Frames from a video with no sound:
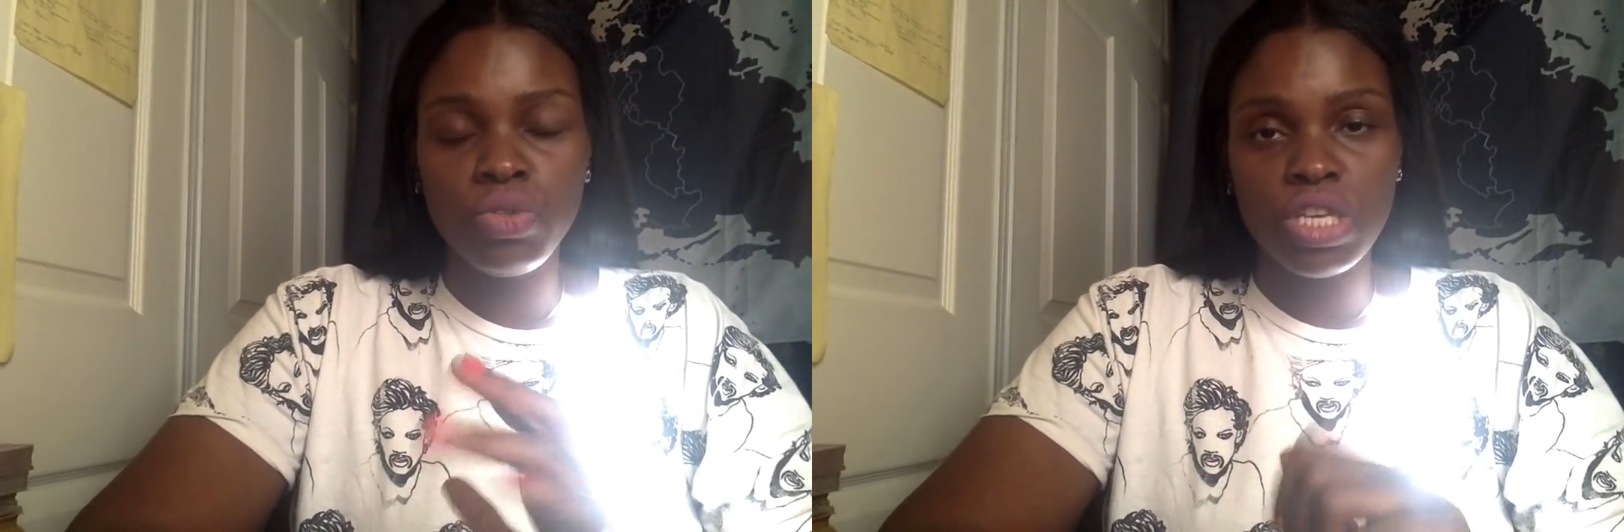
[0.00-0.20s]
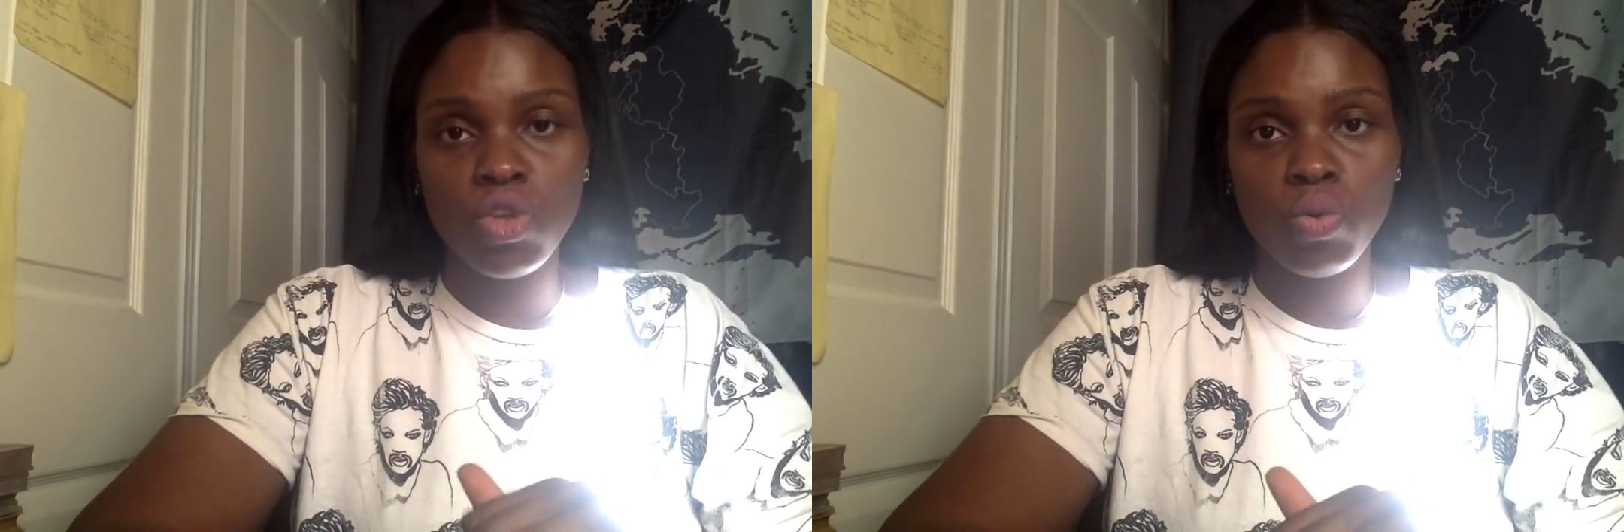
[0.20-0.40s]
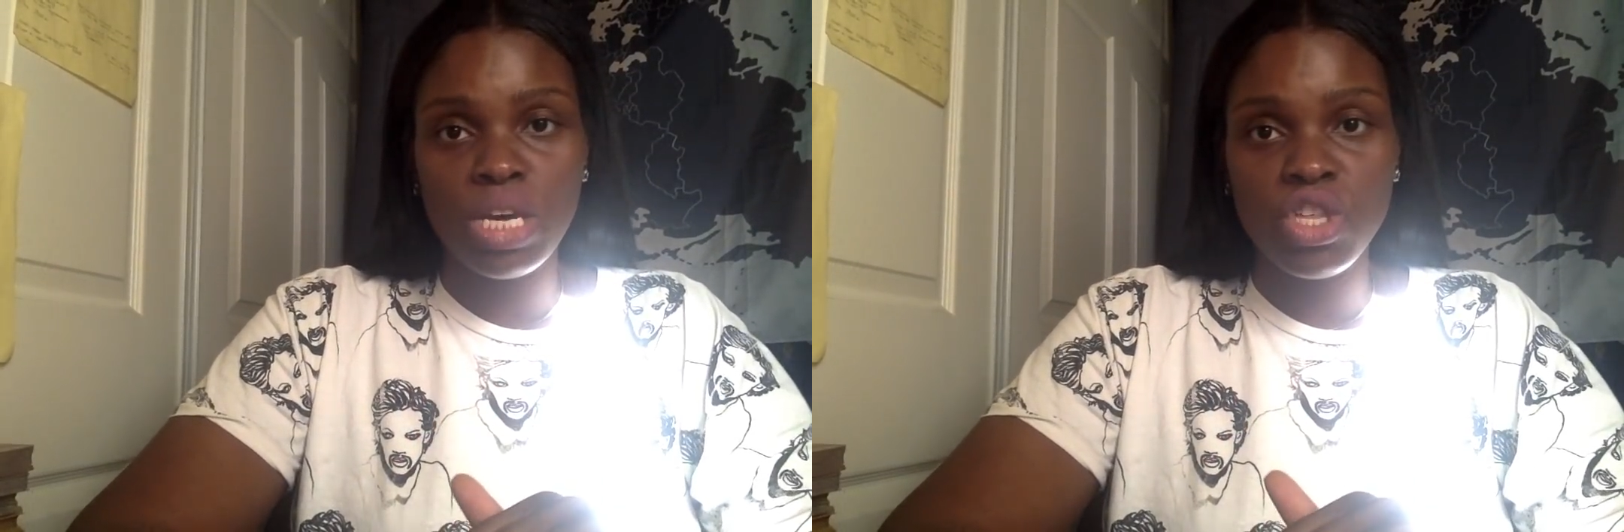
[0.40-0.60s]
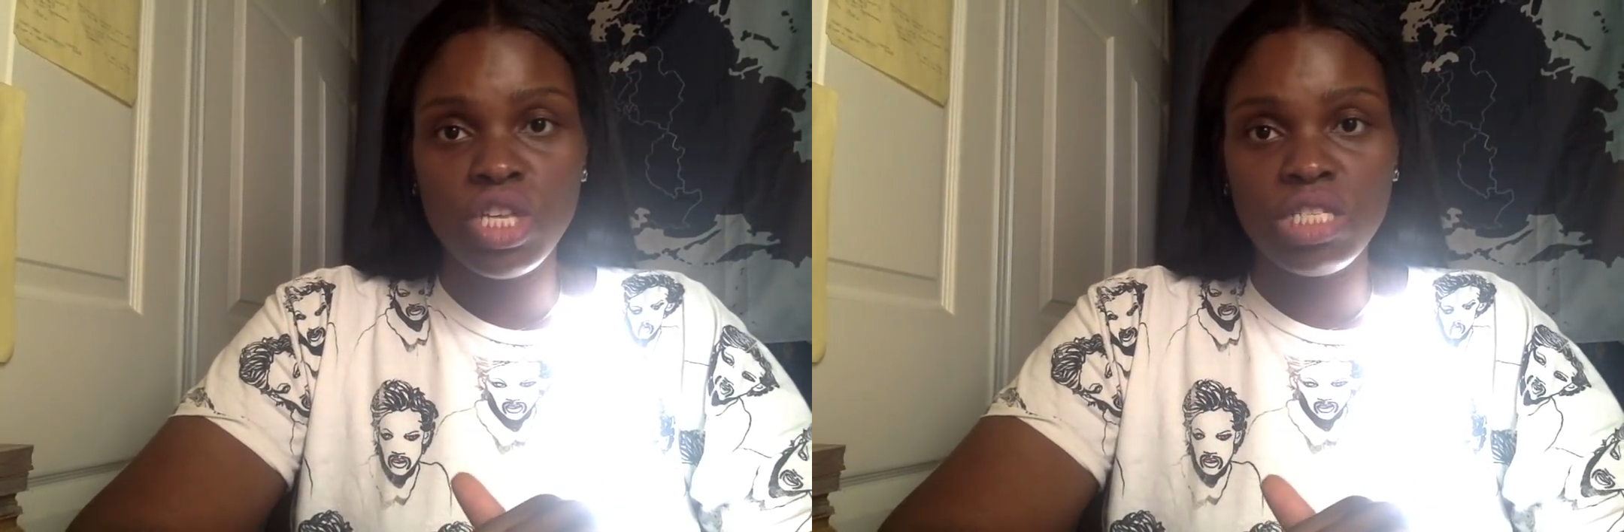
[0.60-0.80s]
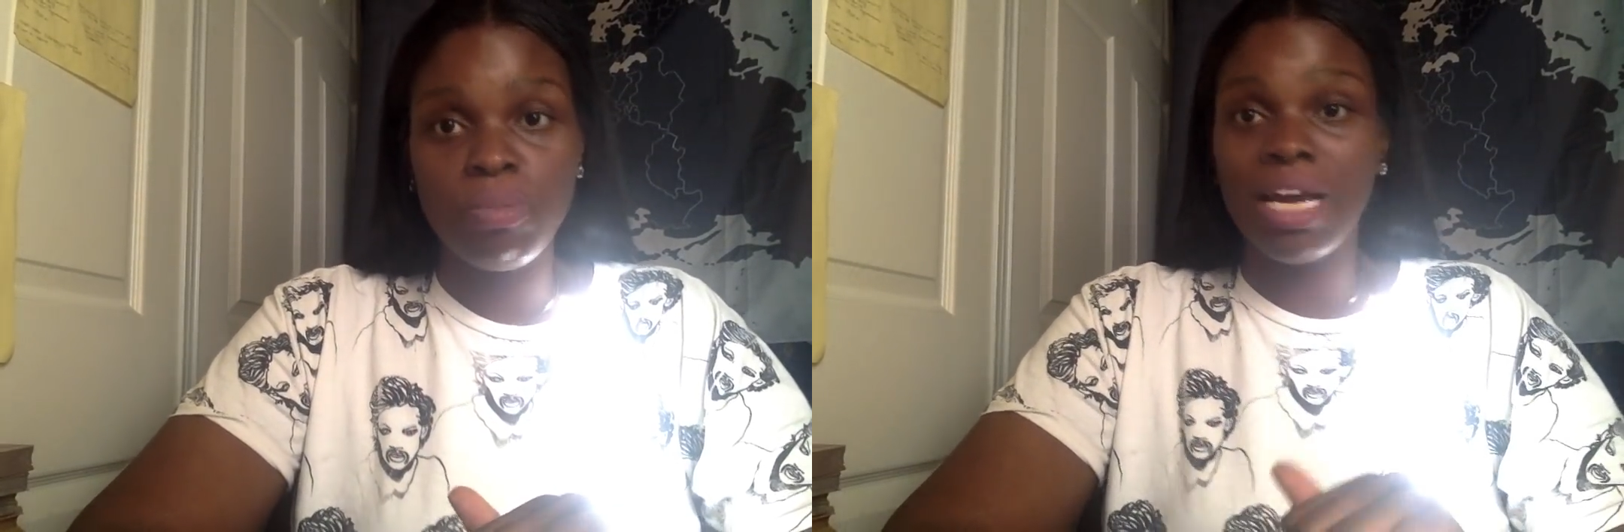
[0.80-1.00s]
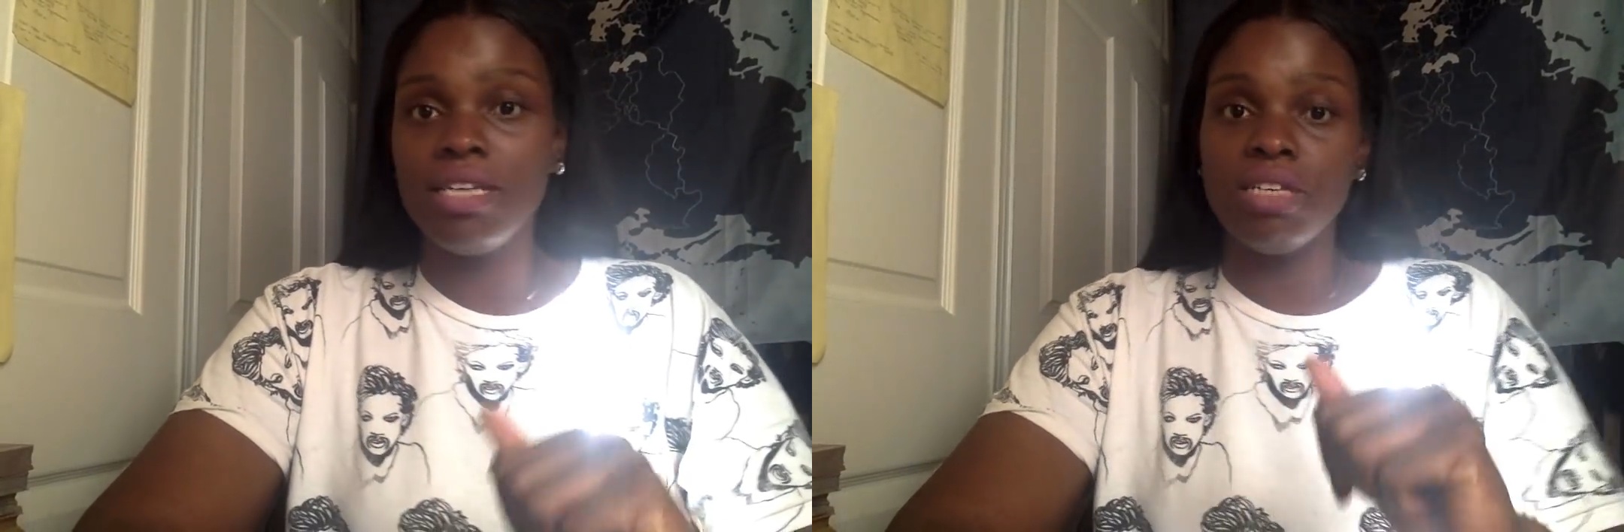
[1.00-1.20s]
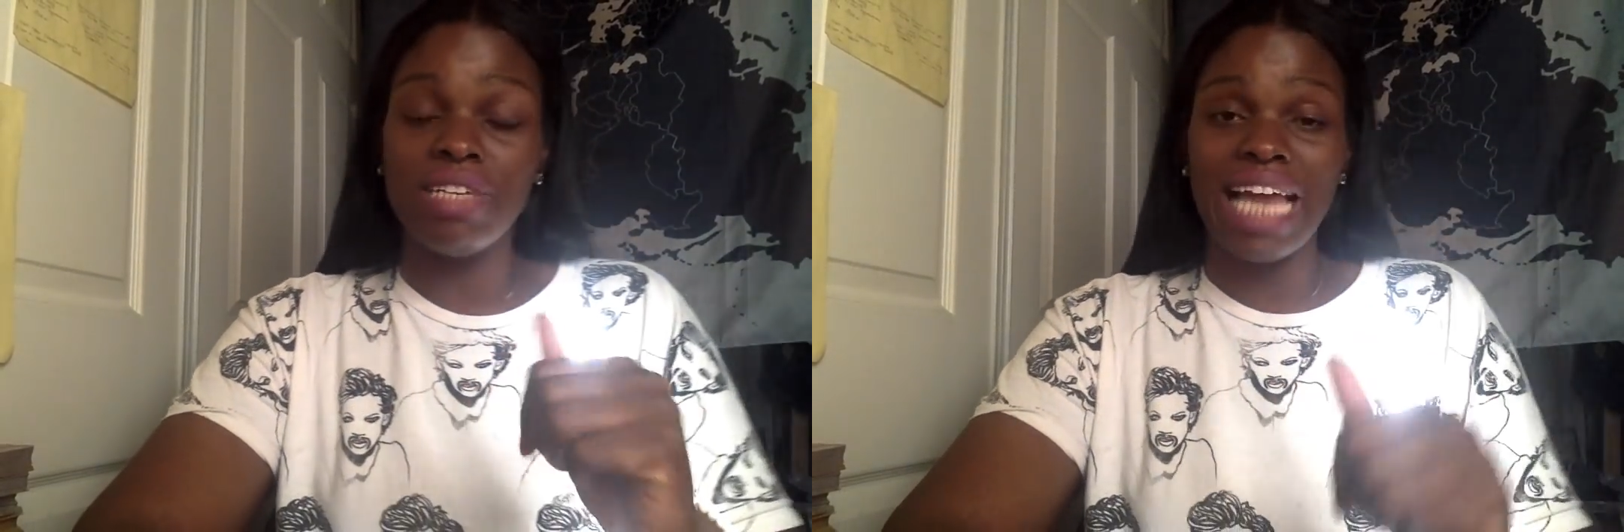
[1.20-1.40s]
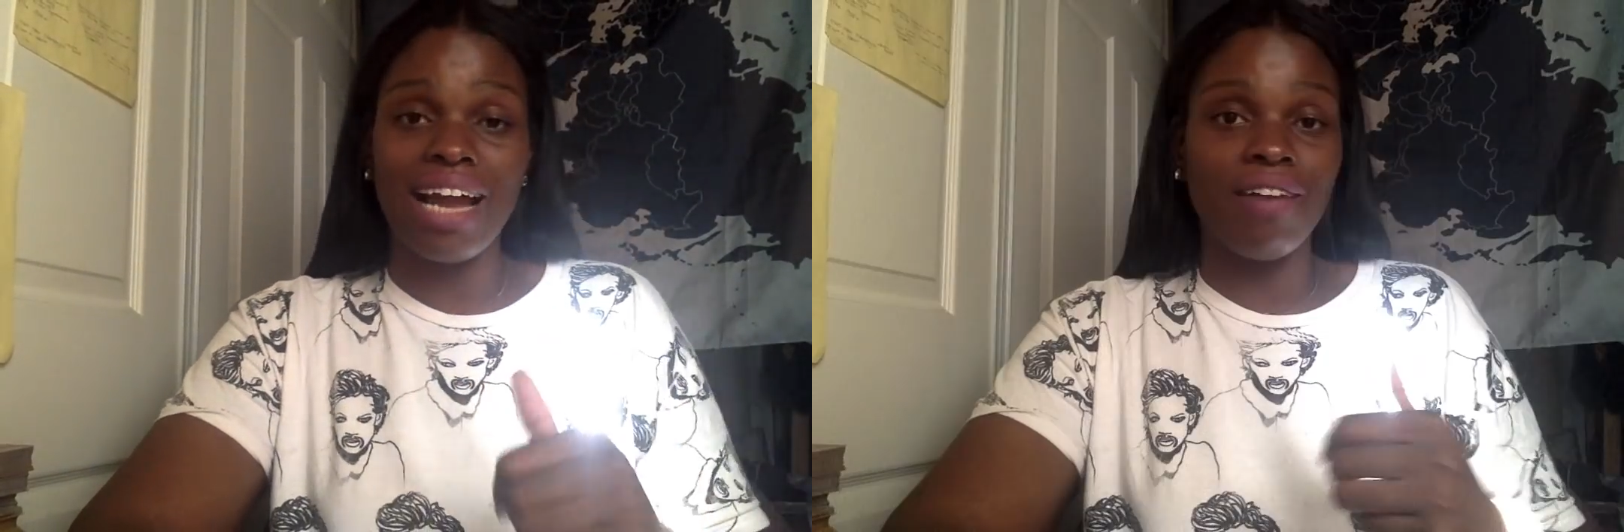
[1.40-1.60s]
situations because of a
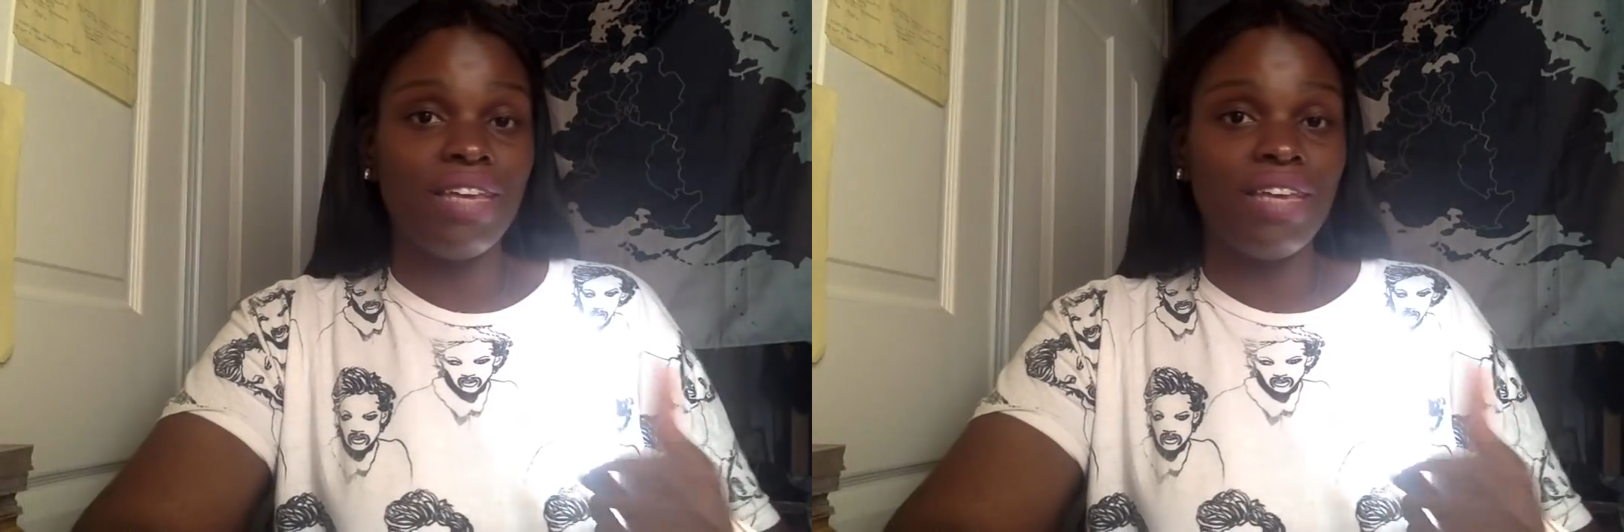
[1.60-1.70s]
lack of